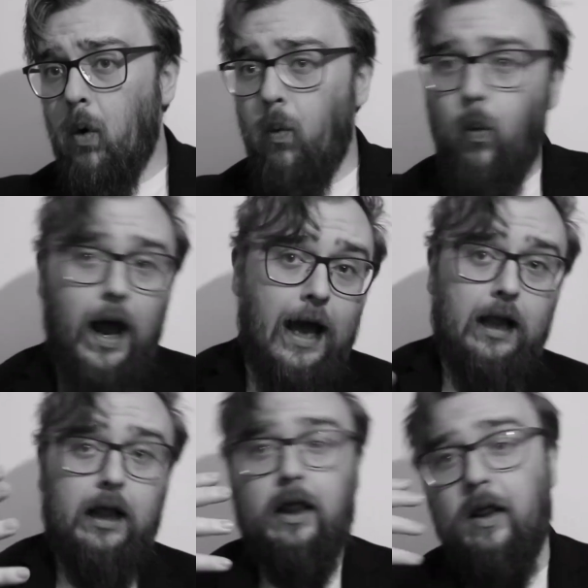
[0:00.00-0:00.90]

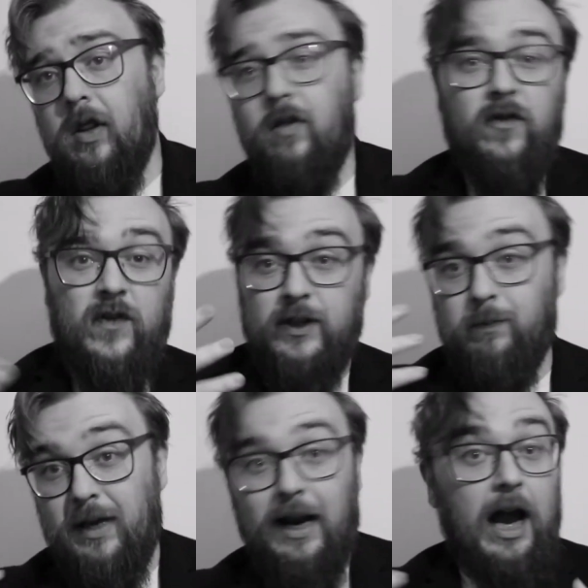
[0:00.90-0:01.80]
Well, there's
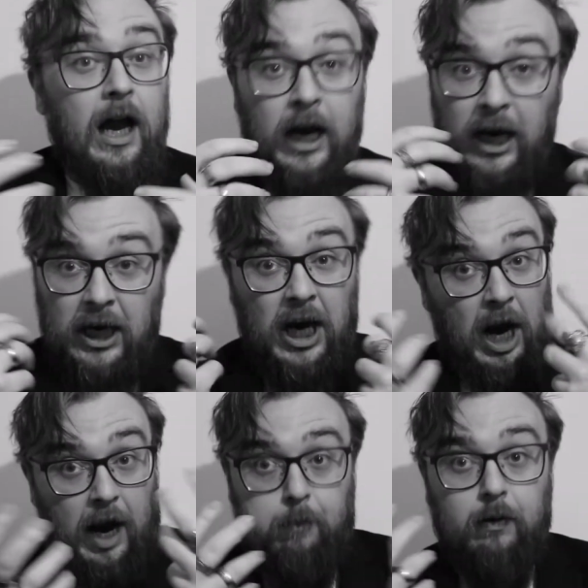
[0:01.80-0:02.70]
been a
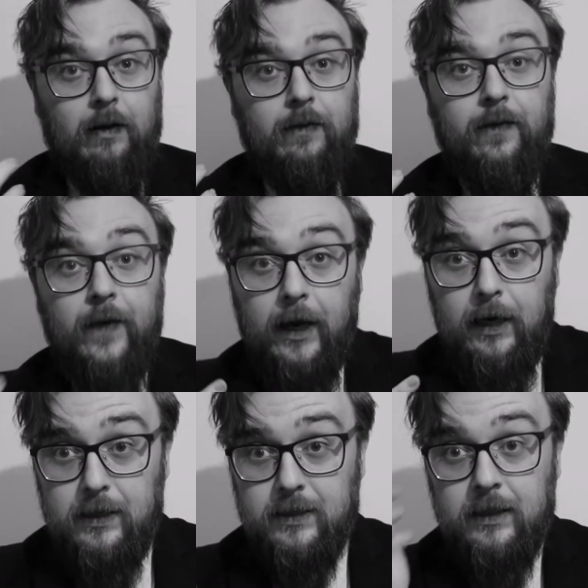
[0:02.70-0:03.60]
couple of
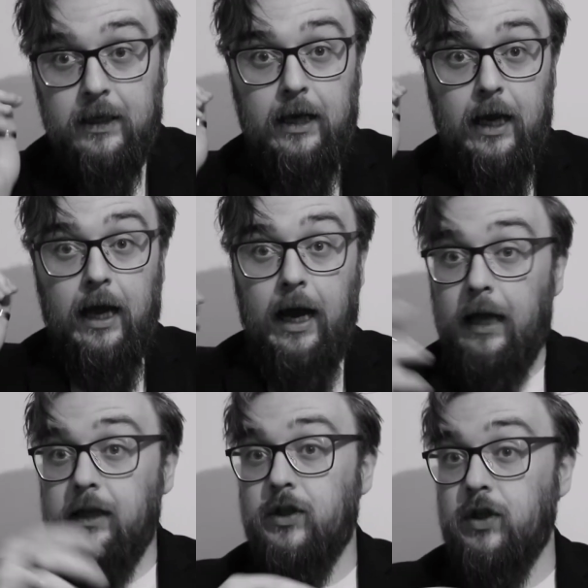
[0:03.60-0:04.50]
things,
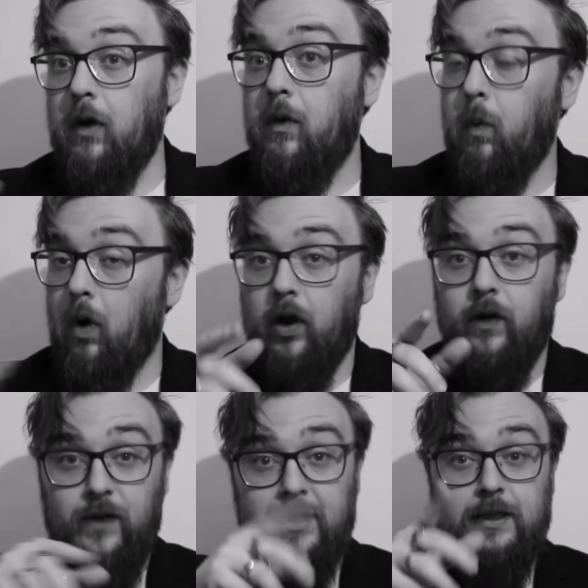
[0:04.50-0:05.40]
and so
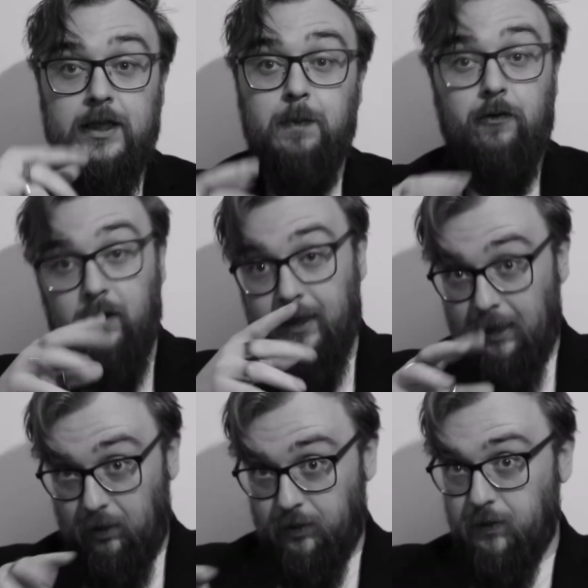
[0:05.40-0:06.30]
what this is, before I get
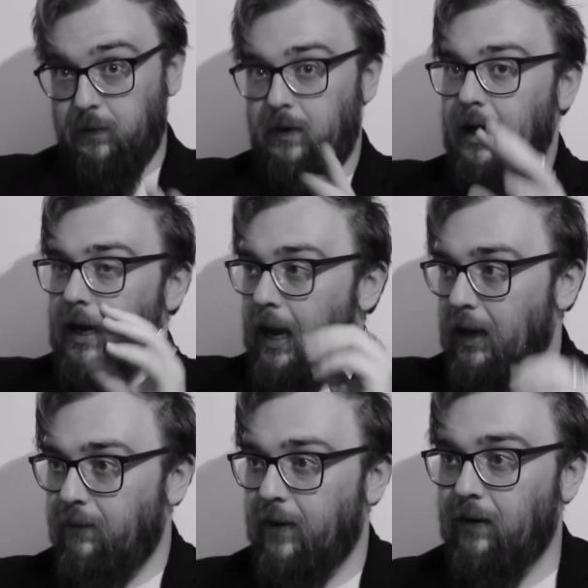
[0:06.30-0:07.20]
on to
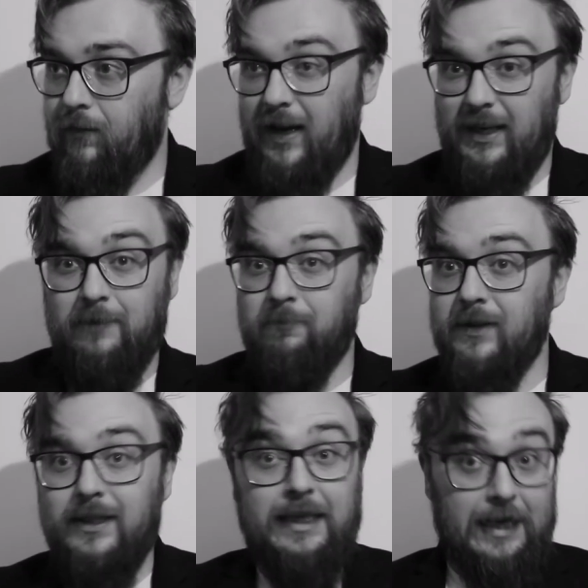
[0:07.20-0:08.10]
anything of any
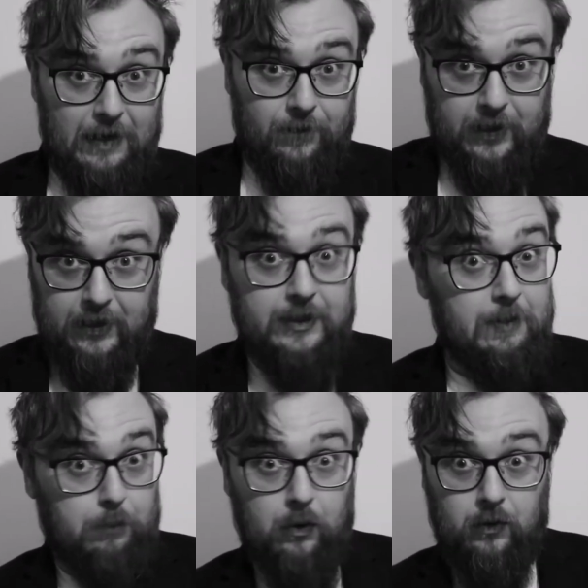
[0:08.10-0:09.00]
significance,
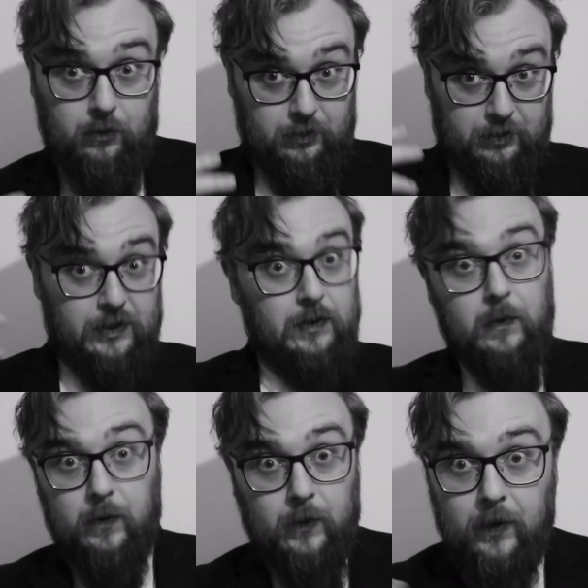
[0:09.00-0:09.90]
importance,
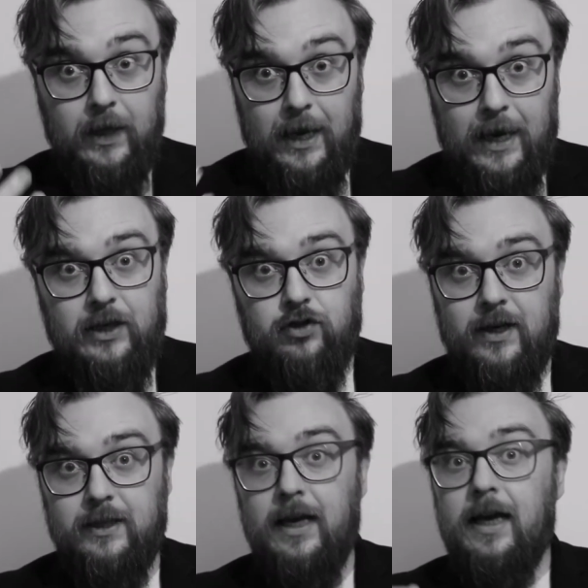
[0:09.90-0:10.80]
or
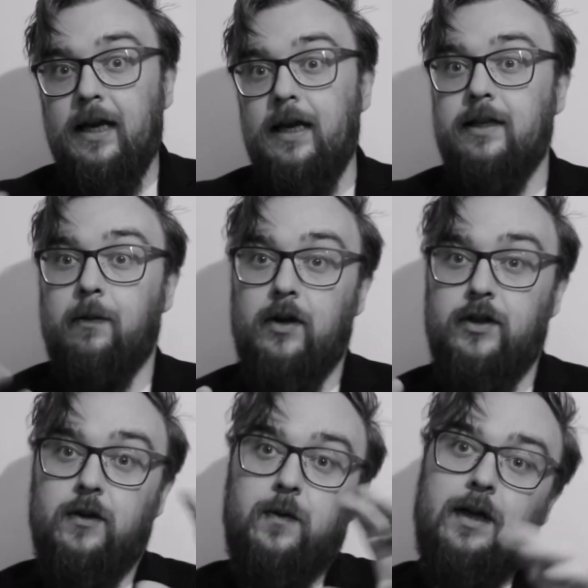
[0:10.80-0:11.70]
interest, is I'm going to
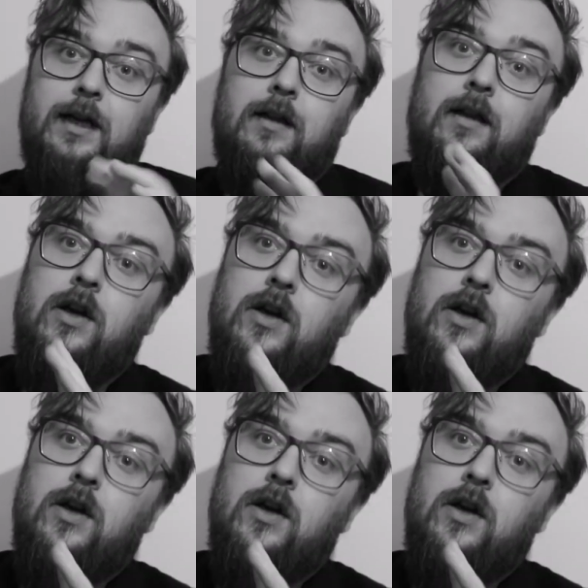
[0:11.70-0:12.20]
do a little